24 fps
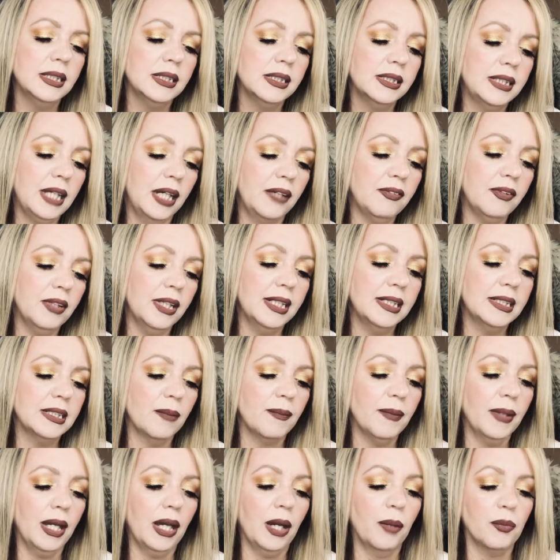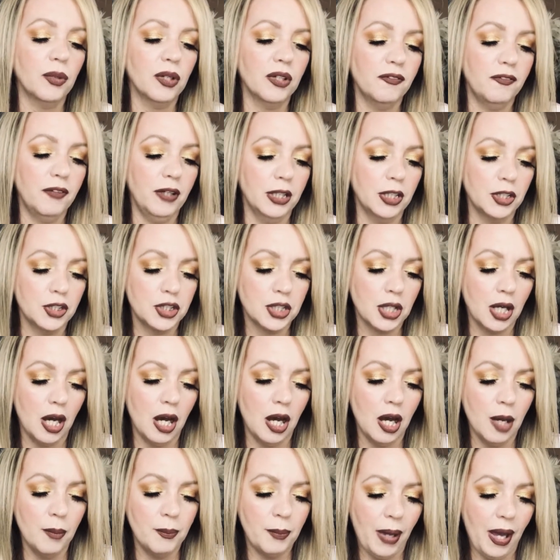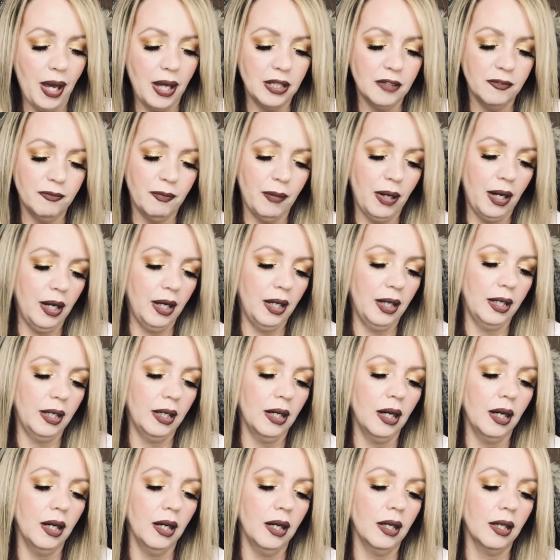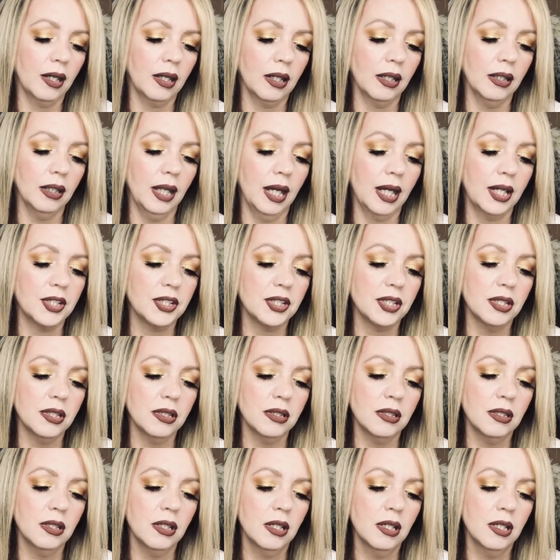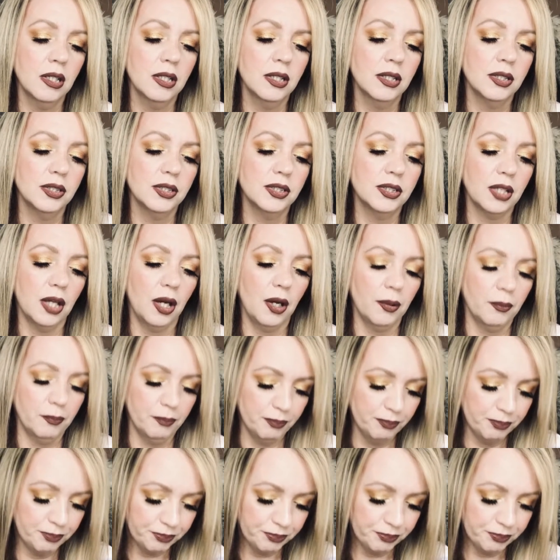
definitely something I want to finish up out of my collection. So